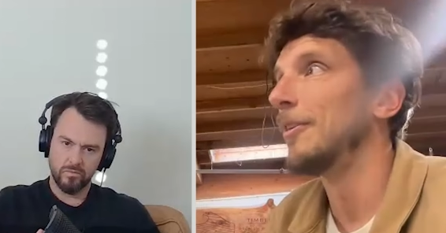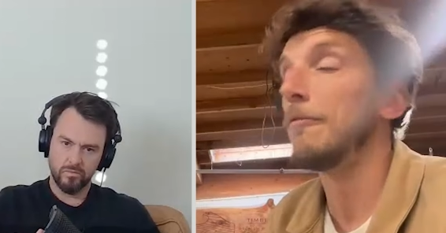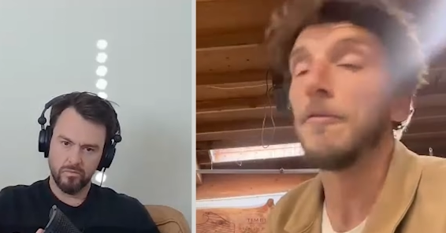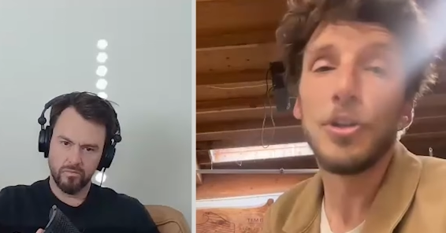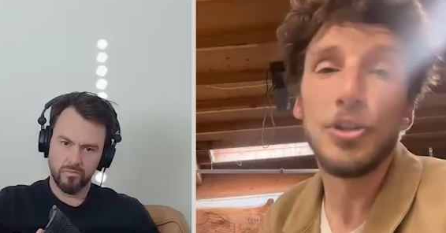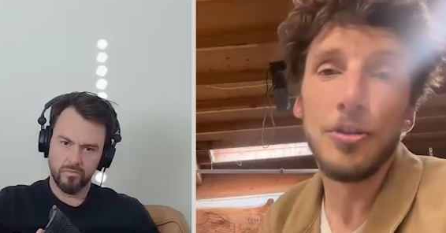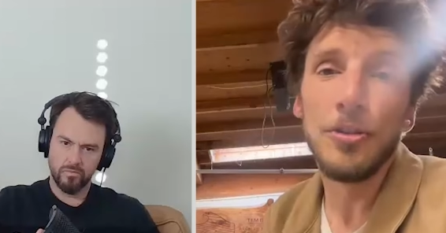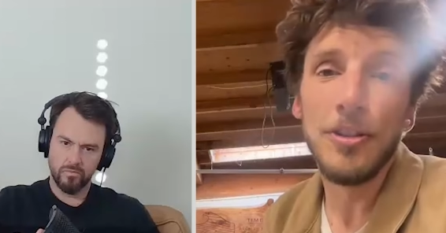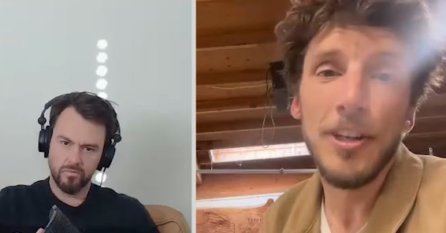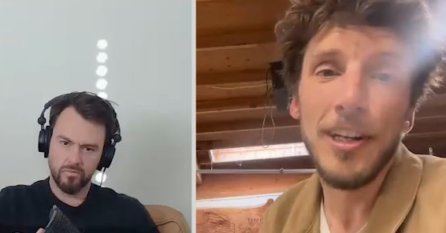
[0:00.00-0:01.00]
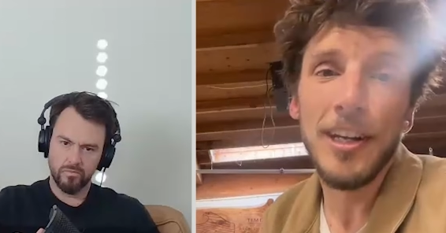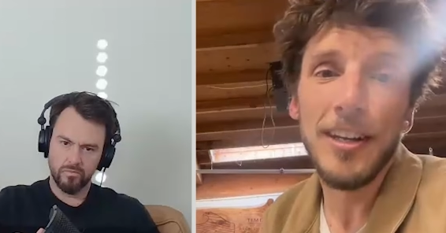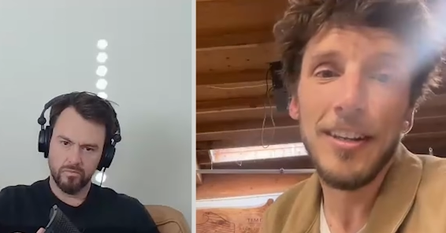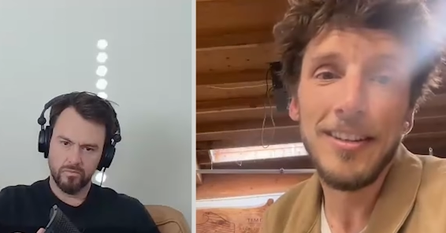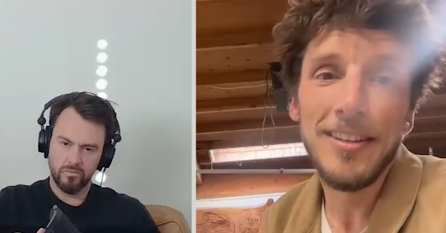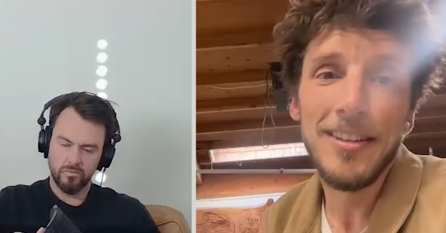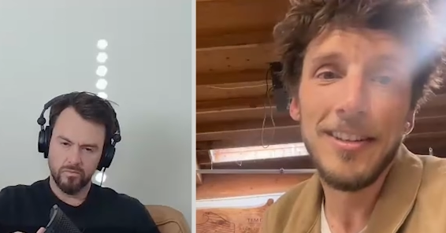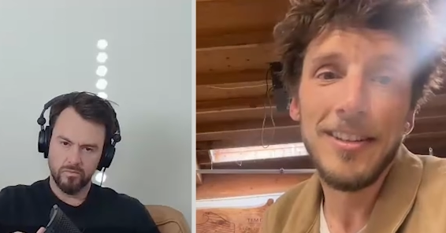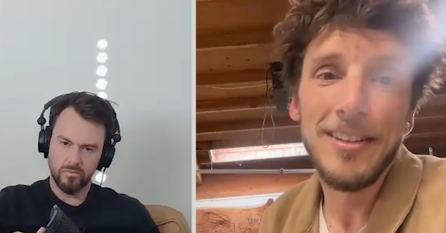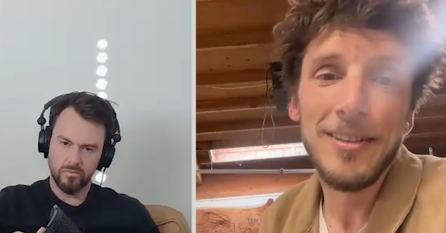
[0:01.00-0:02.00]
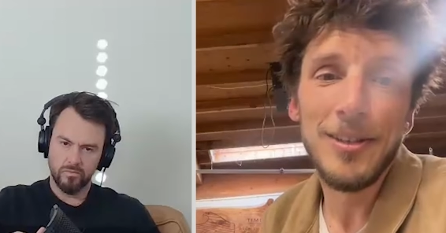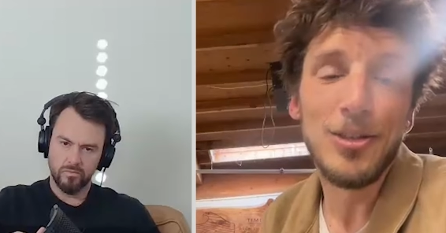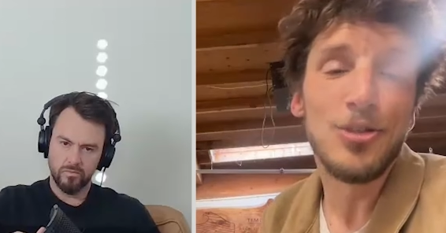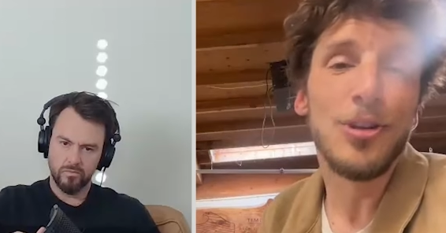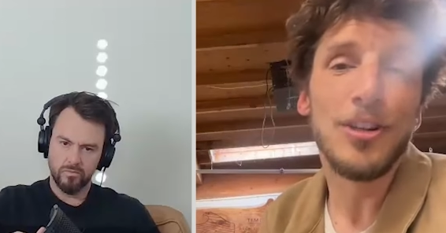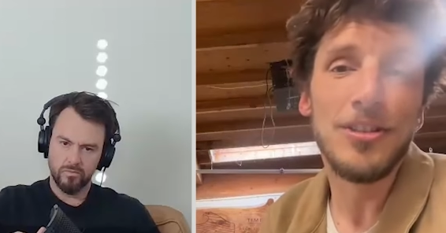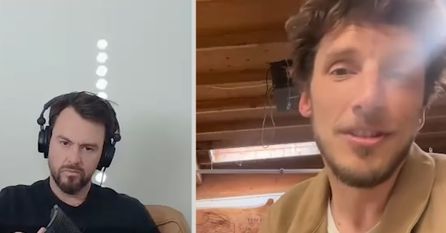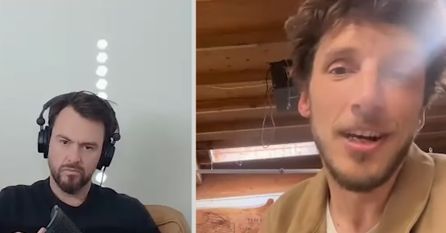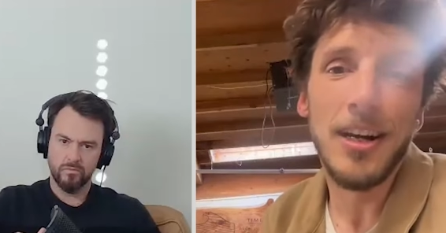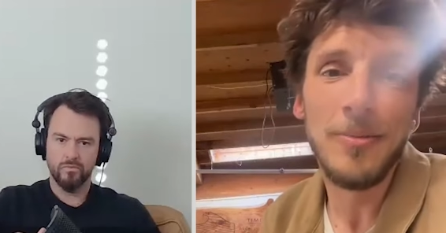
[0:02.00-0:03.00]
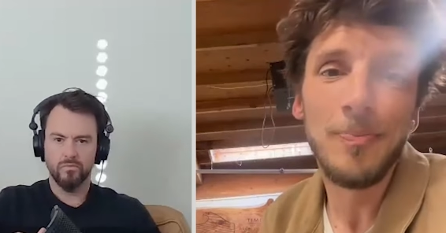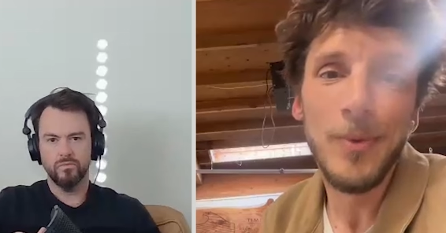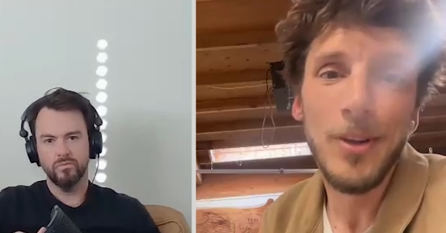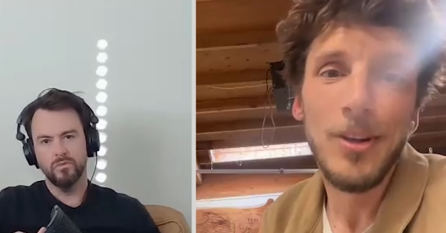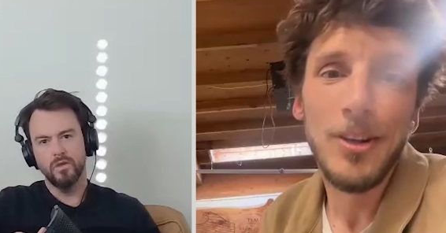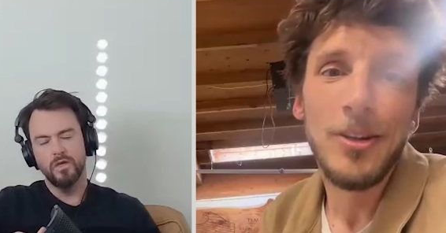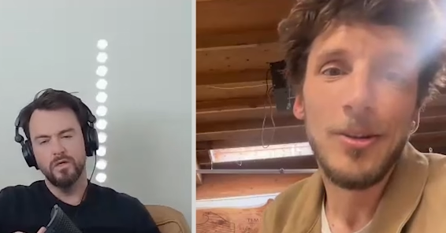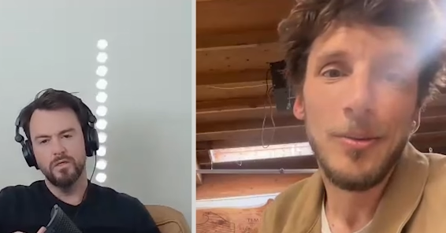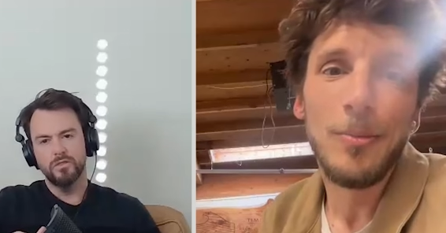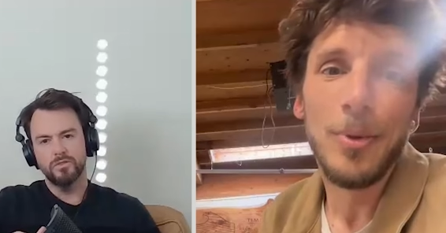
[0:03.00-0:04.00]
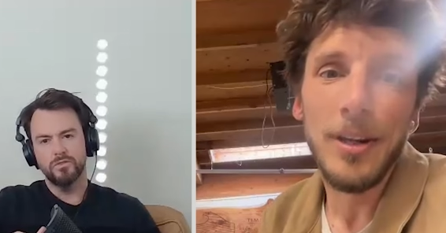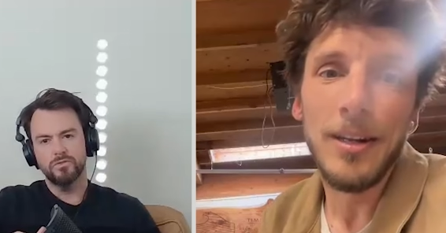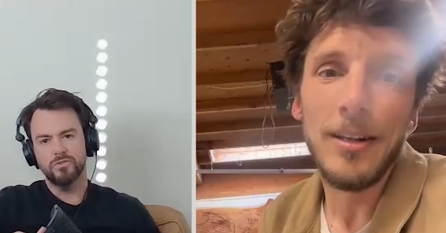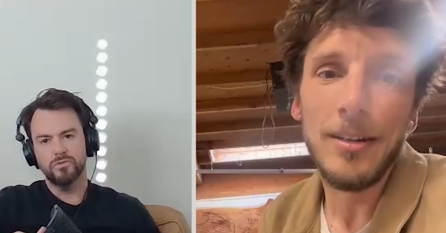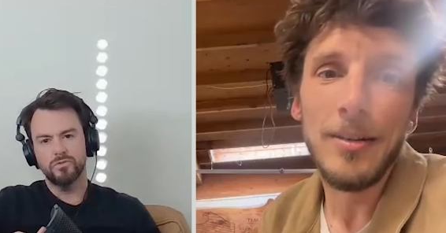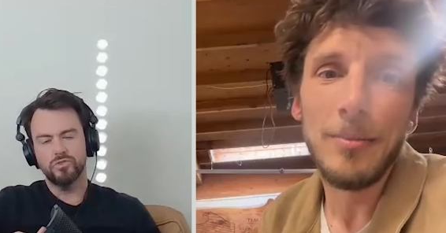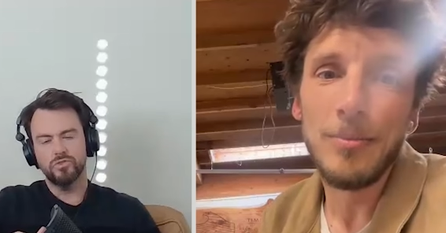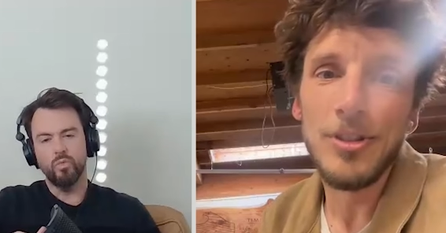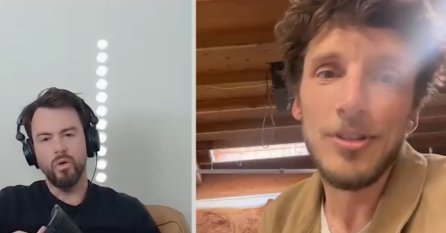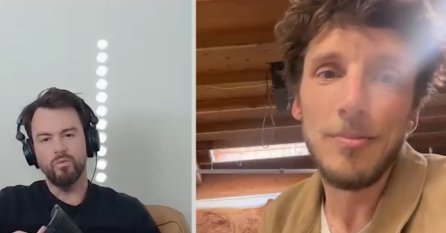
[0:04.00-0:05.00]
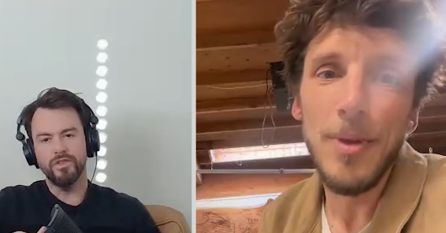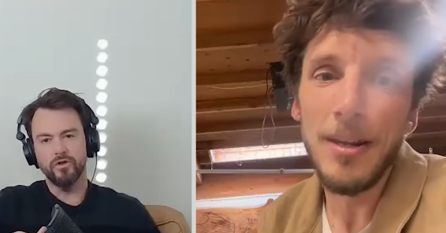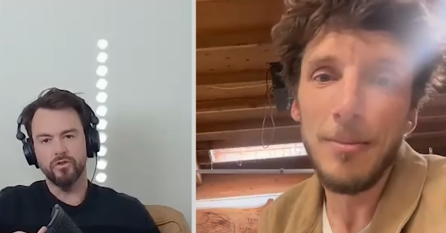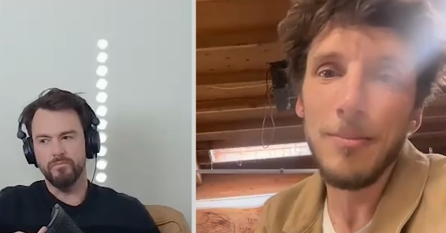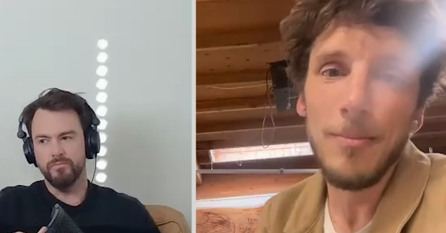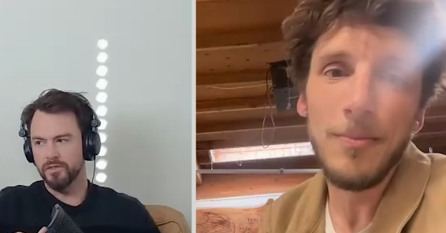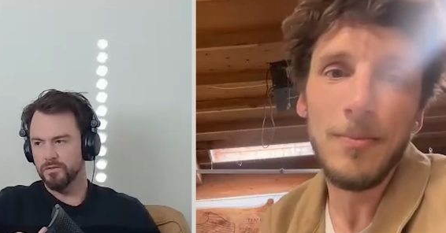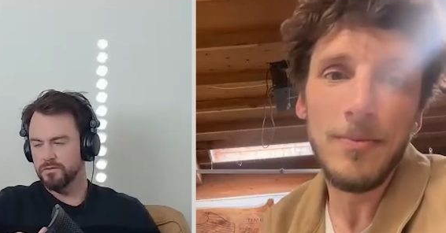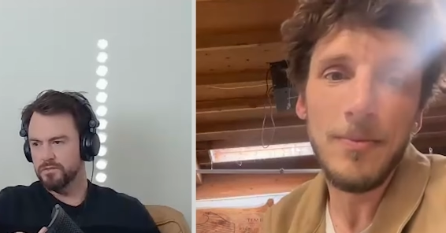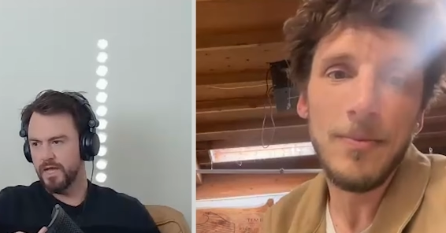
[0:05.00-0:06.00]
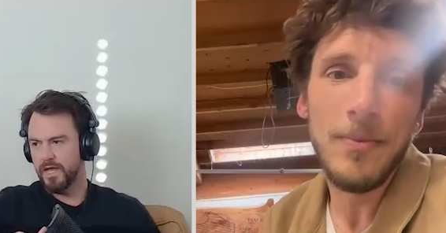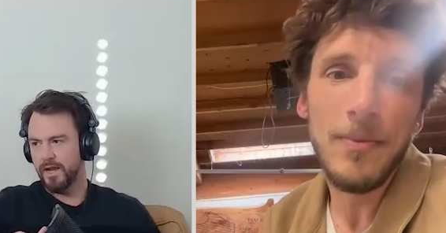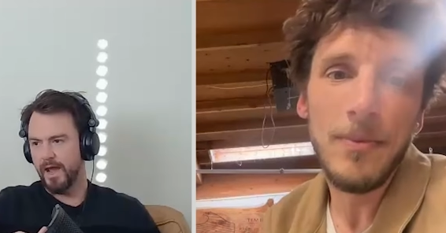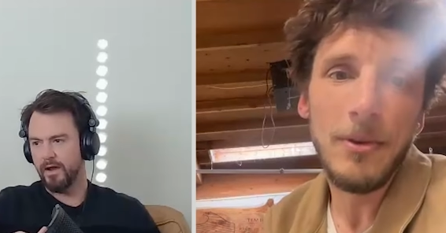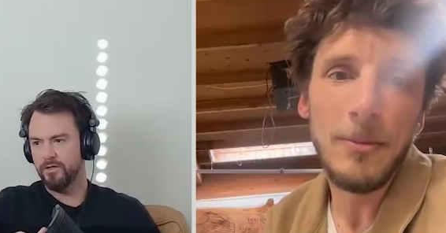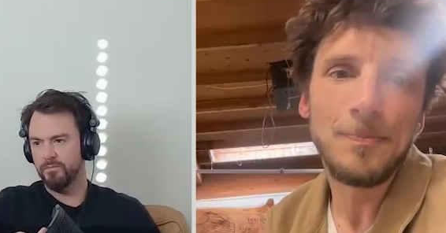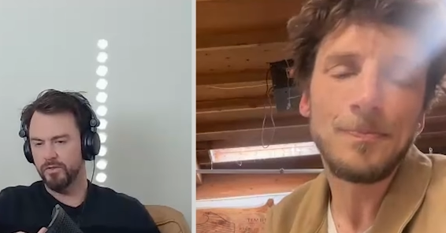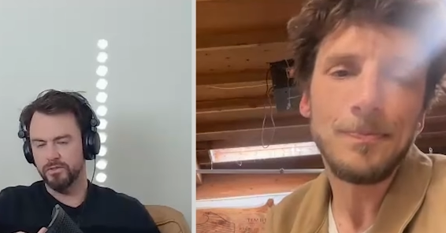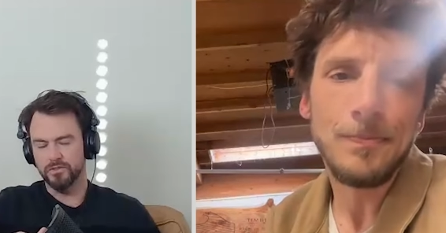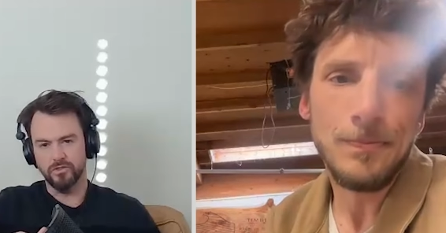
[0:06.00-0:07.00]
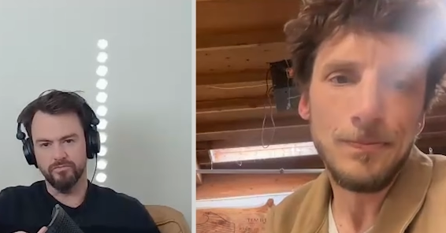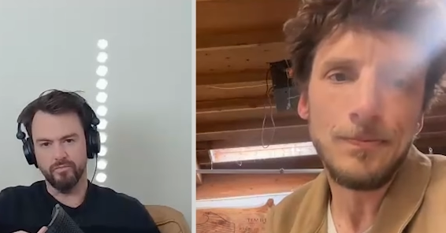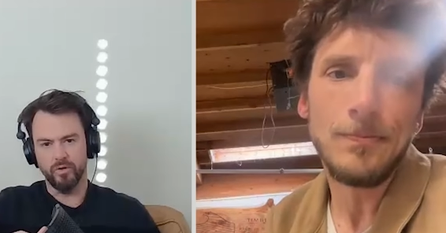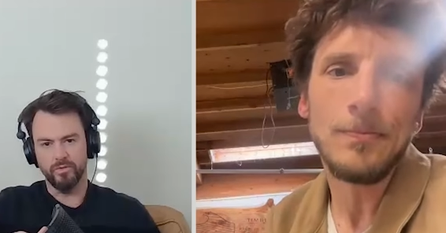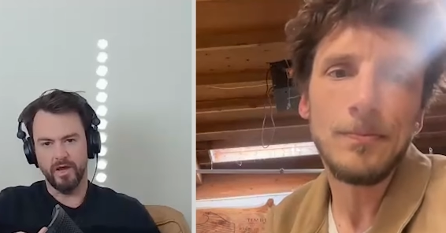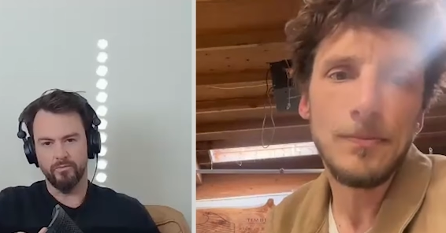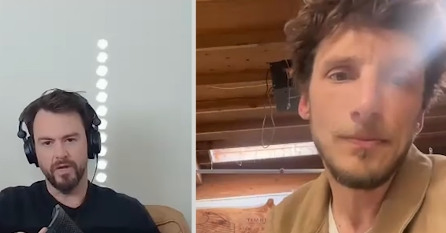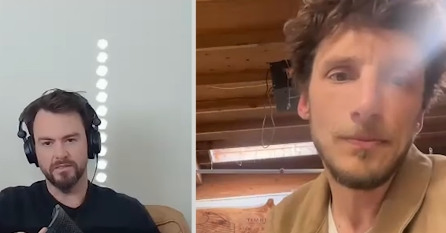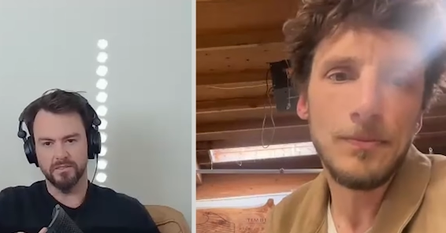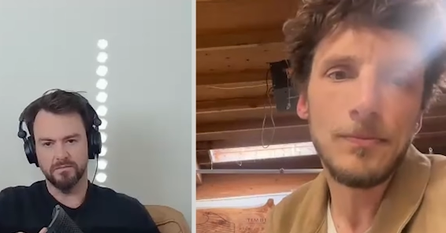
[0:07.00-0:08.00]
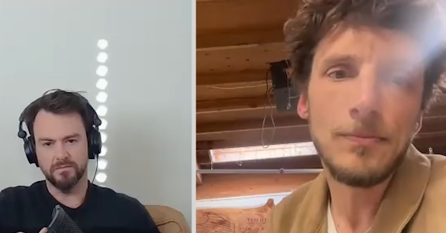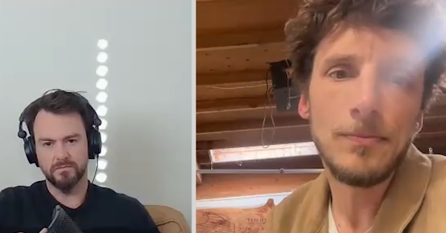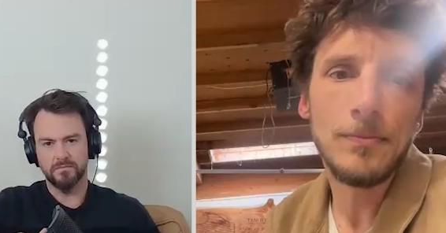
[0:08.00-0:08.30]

Speaker 1: functional construction style. But so what were the early
Speaker 2: builds, and how do you build a surfboard without resin?